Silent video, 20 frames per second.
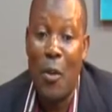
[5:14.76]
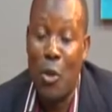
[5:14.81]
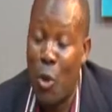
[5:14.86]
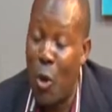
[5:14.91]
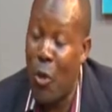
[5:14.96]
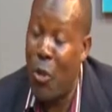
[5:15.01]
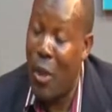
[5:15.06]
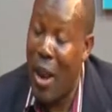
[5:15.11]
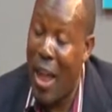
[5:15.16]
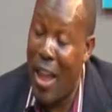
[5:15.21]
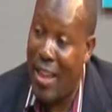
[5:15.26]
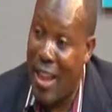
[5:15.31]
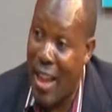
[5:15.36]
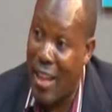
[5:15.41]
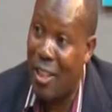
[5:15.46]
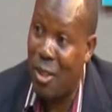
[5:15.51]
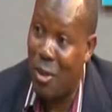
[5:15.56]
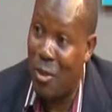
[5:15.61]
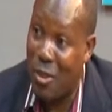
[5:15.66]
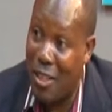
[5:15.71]
youth like
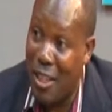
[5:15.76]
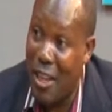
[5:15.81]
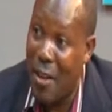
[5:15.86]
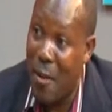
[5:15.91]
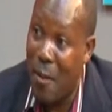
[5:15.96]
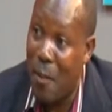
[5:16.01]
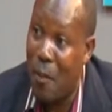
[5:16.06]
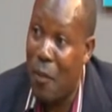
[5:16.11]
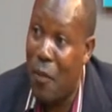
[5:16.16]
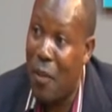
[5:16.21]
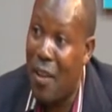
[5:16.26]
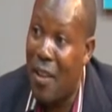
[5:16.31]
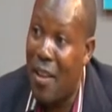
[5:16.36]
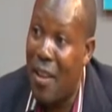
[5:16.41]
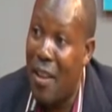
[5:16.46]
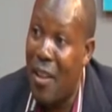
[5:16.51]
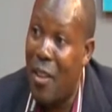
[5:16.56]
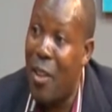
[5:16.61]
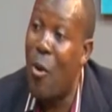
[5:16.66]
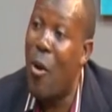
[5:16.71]
us today,
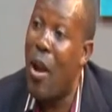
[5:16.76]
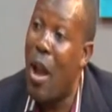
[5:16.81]
they